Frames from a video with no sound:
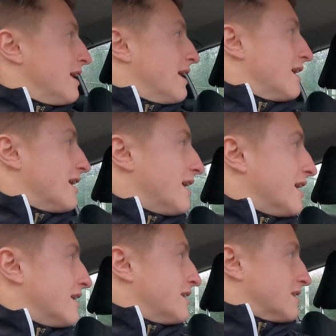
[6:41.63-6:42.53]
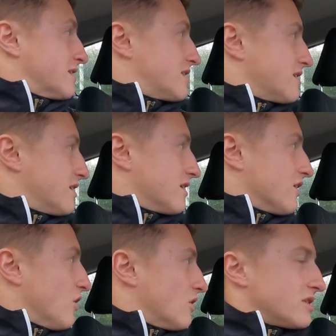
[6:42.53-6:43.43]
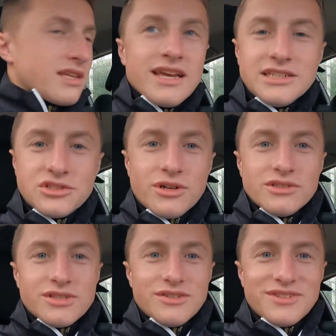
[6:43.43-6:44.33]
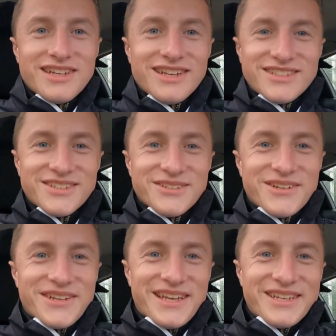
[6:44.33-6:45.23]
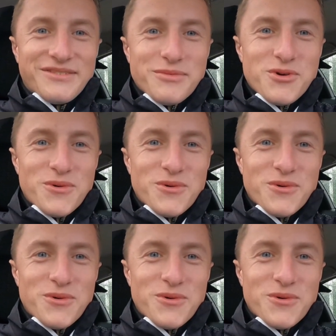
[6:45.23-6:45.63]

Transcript: and got 8 trials over there, so going to get even